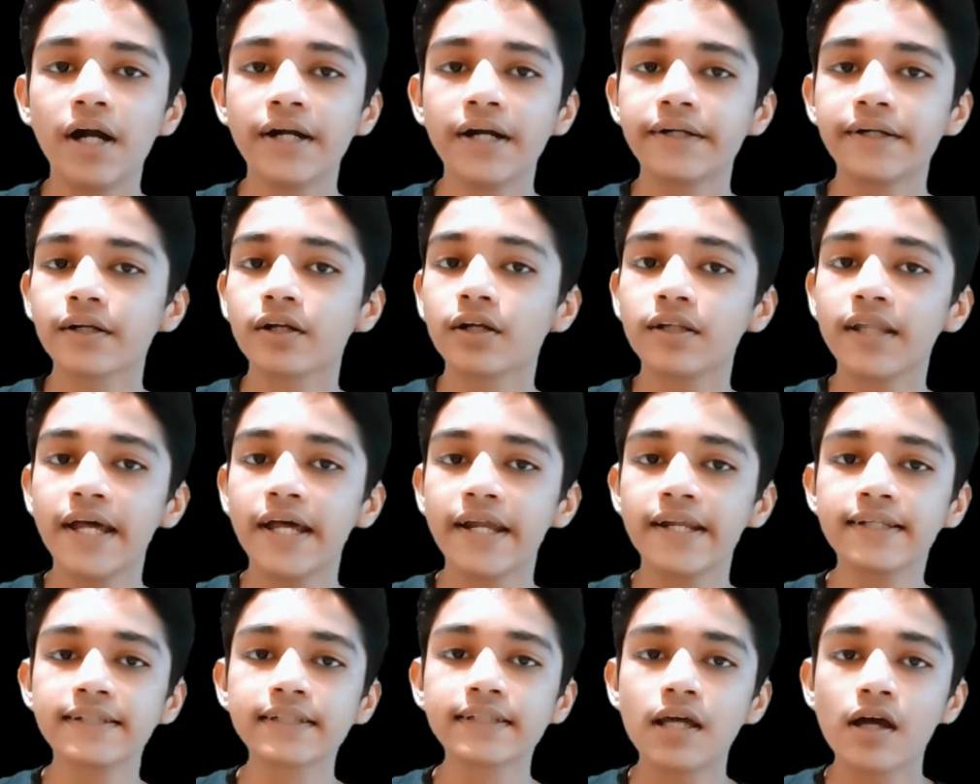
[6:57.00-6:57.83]
But
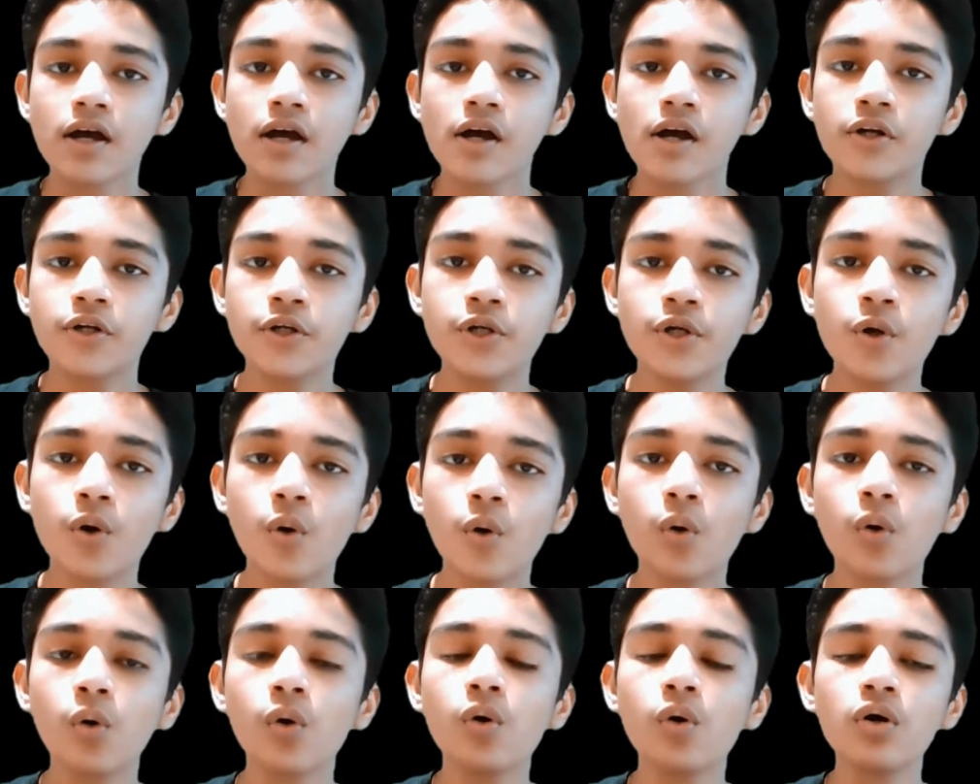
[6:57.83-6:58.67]
there is
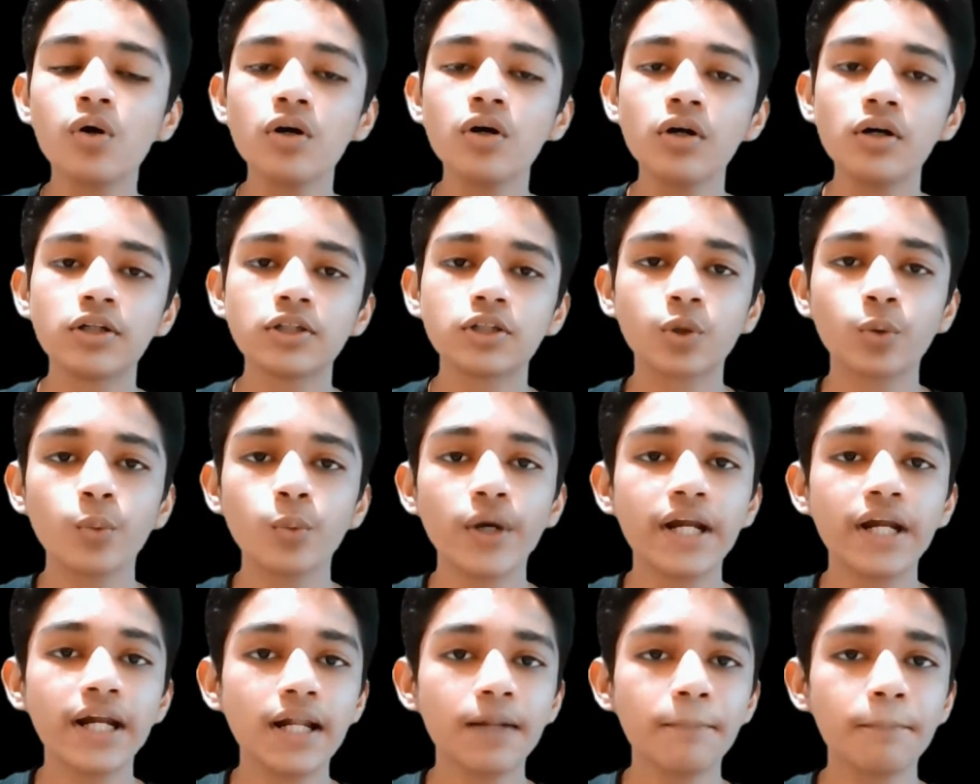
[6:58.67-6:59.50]
no
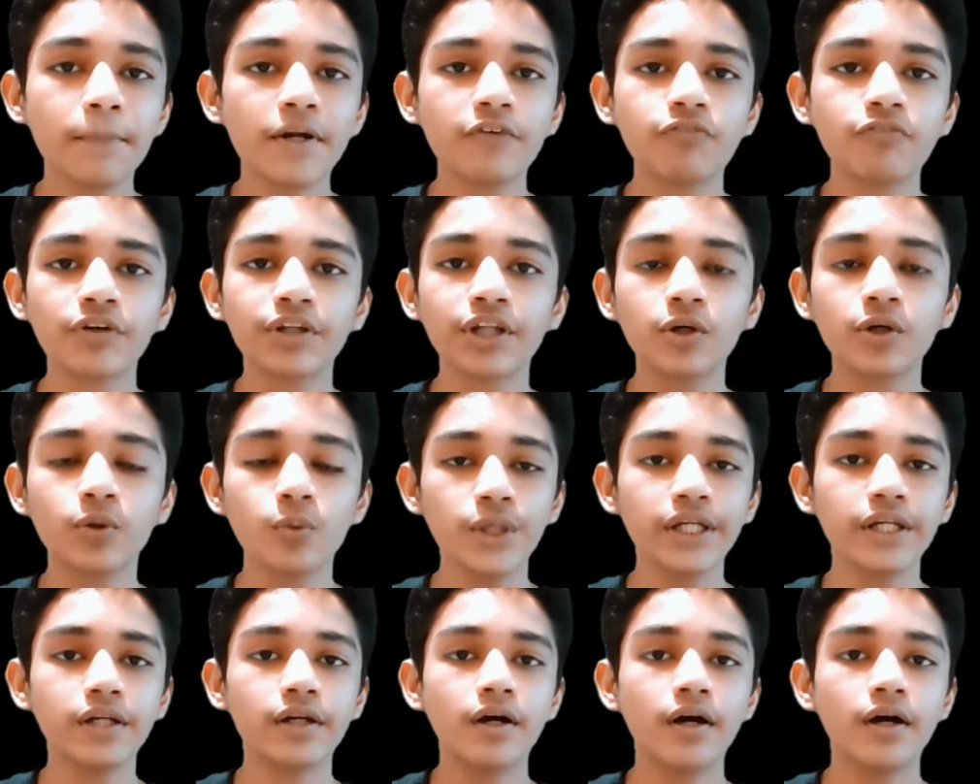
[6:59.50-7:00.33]
square limit for the
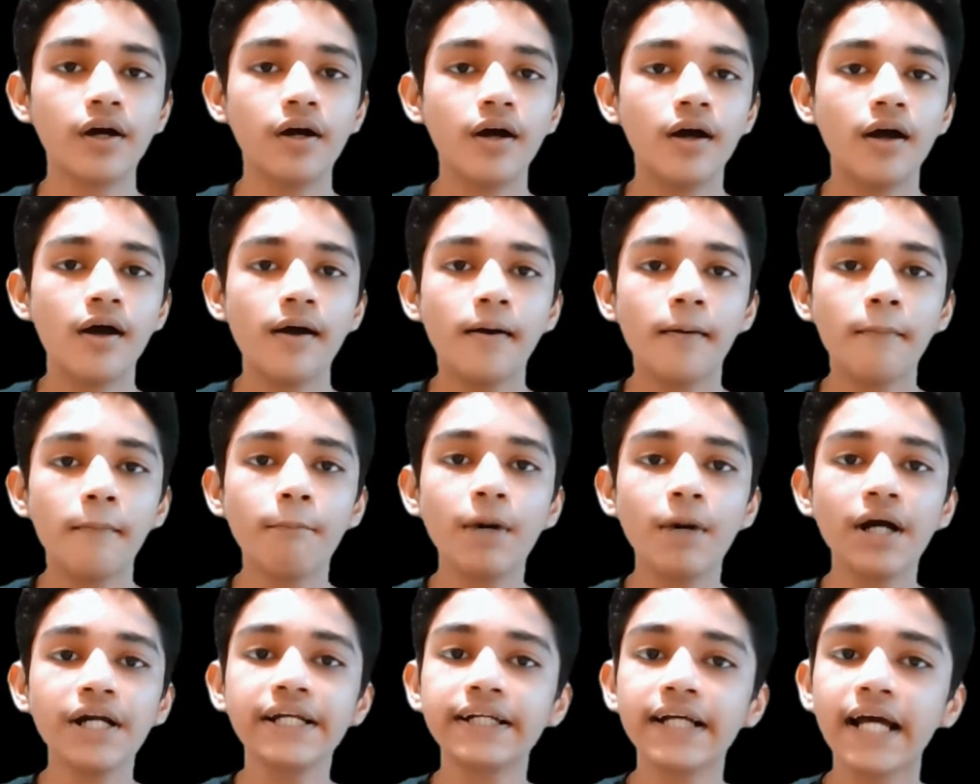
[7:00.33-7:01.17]
queen.
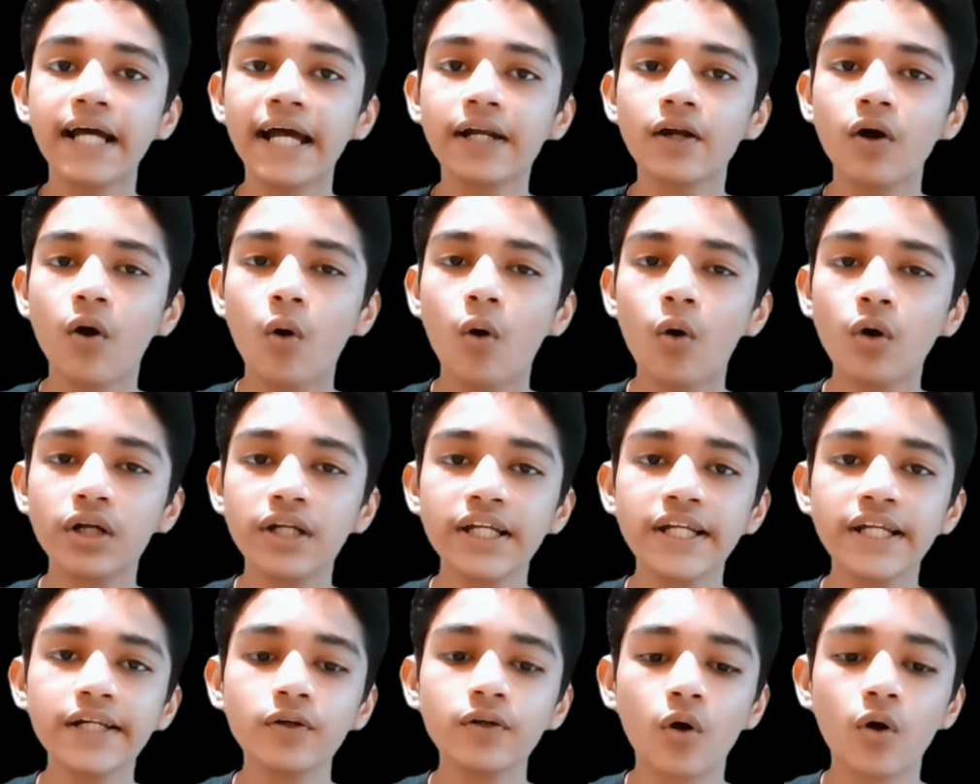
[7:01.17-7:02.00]
But it can
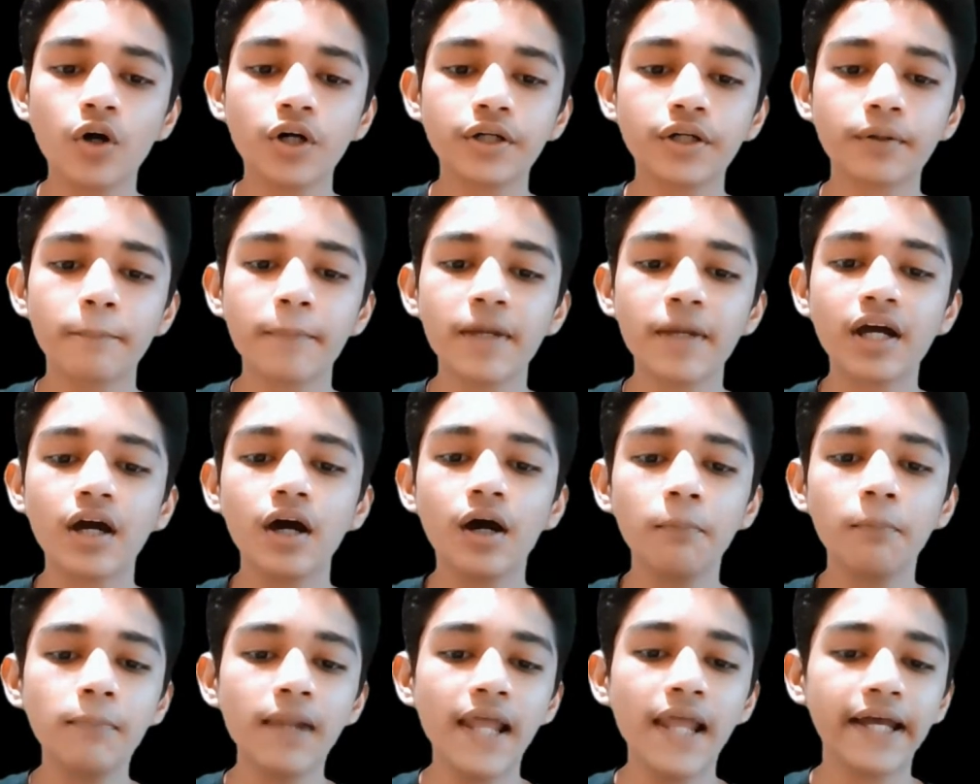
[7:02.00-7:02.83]
only not
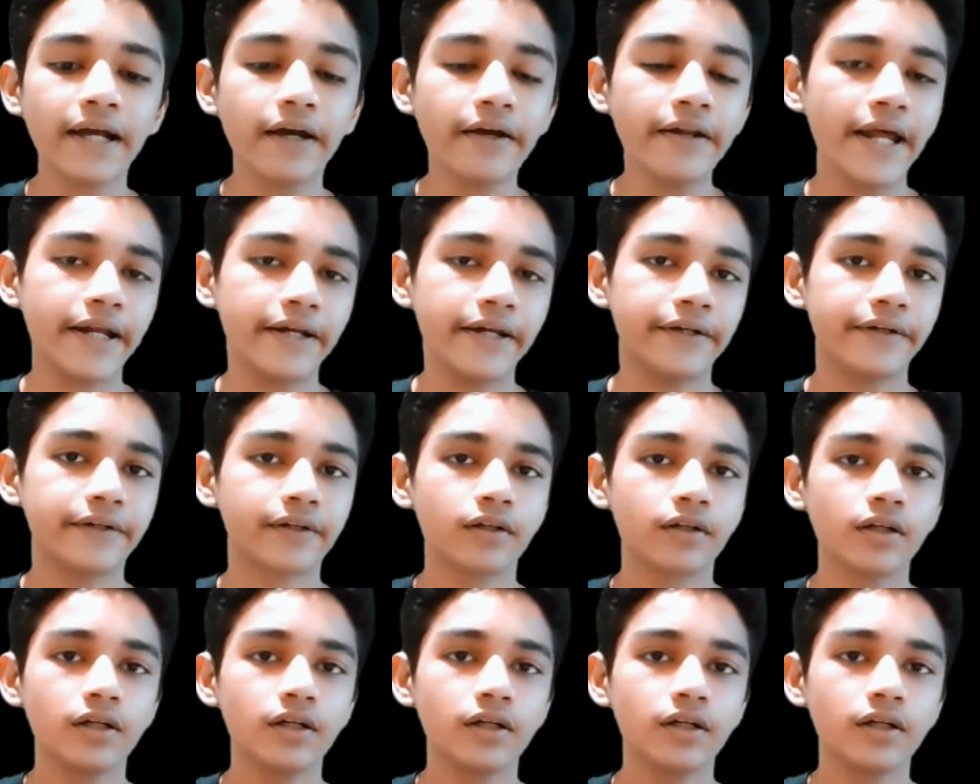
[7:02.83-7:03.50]
become like a knight.